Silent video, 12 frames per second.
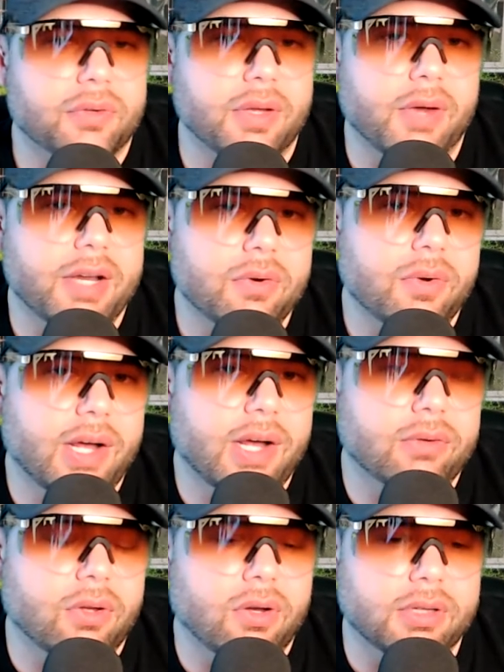Now I don't know how
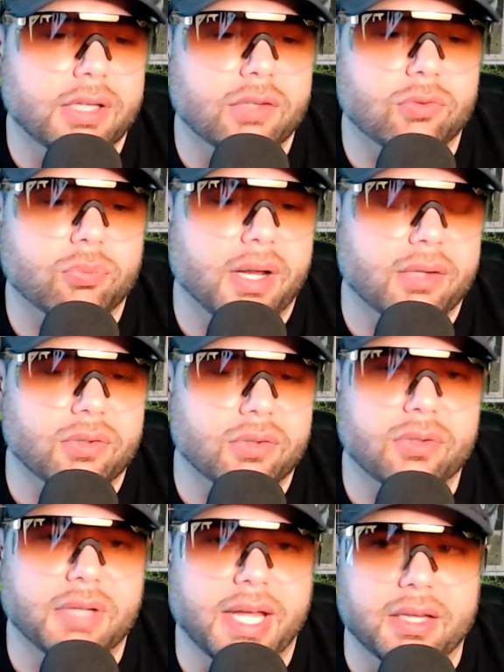long these prices
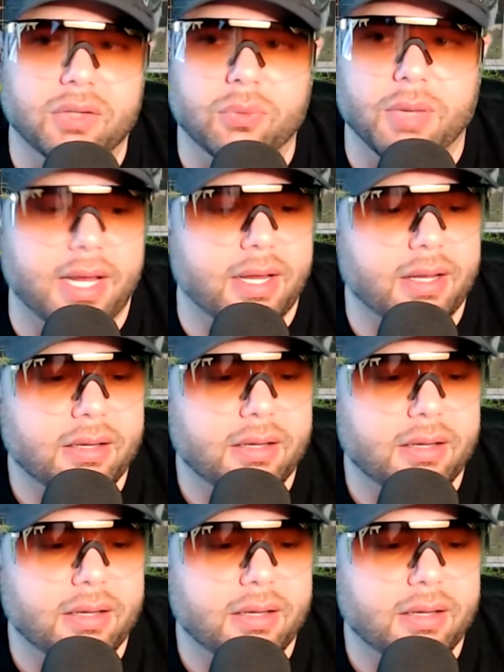stay this way,